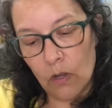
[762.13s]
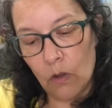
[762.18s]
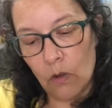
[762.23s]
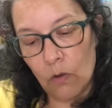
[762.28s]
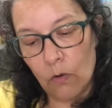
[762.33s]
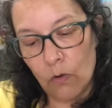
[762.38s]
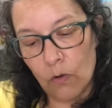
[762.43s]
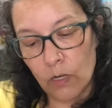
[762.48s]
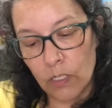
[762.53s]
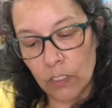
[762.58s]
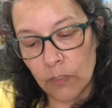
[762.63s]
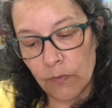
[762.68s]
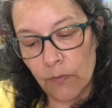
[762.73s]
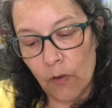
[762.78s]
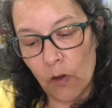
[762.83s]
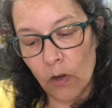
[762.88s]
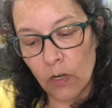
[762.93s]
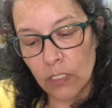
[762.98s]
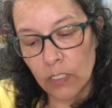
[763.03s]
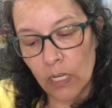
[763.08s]
Or as
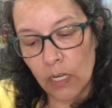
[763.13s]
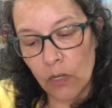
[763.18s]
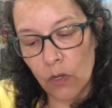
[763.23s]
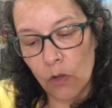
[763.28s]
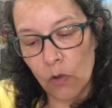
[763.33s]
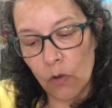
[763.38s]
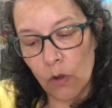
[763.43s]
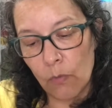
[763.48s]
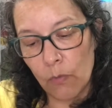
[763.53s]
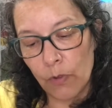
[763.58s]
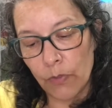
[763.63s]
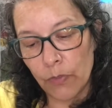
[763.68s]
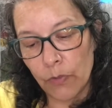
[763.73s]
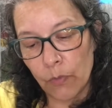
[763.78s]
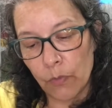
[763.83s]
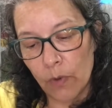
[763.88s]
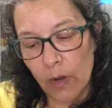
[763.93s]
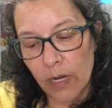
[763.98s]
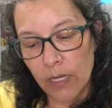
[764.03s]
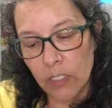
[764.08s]
far as I know, I want the
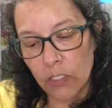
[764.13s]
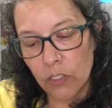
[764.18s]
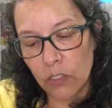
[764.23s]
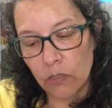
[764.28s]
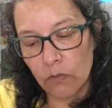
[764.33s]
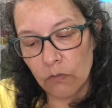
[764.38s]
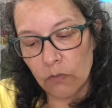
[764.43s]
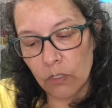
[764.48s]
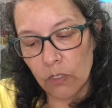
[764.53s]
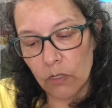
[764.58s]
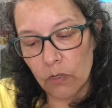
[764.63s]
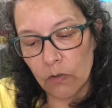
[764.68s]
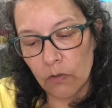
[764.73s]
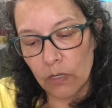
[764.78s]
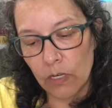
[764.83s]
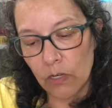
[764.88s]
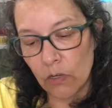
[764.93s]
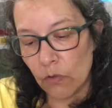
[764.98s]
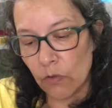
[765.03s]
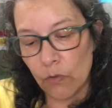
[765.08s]
rhinestone to go. And I
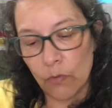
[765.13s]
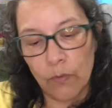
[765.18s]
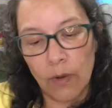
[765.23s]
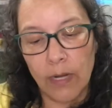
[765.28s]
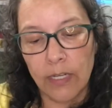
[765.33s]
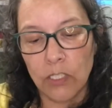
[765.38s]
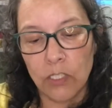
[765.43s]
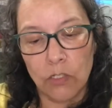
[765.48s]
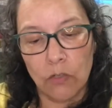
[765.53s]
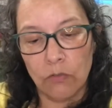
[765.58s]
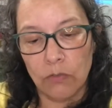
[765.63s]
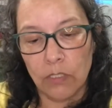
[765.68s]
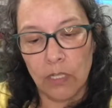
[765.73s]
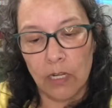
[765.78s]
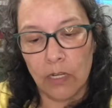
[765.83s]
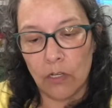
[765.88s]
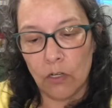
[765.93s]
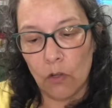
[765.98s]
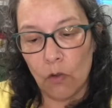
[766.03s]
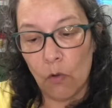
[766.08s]
know the rhinestone's not
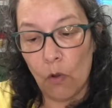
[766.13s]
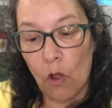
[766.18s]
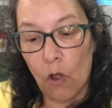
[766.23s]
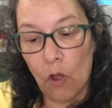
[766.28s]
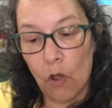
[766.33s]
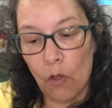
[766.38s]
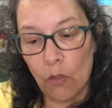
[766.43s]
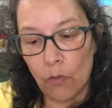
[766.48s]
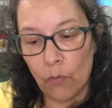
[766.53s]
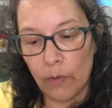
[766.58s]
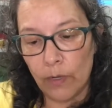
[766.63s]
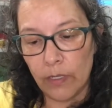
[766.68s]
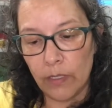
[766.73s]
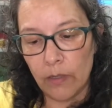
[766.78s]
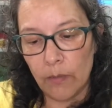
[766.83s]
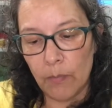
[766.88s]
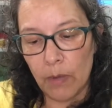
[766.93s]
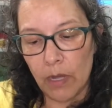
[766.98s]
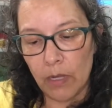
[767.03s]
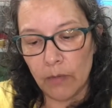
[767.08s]
gonna go all the way to the
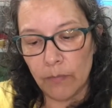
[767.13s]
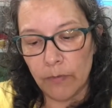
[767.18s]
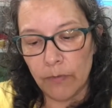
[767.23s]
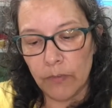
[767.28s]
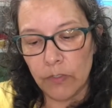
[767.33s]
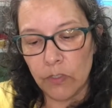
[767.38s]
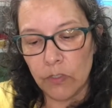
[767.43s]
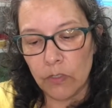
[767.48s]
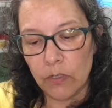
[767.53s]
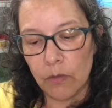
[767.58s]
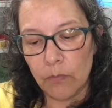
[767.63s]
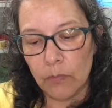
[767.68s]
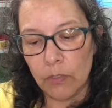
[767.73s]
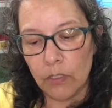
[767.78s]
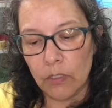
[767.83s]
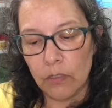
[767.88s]
bottom of this tumbler.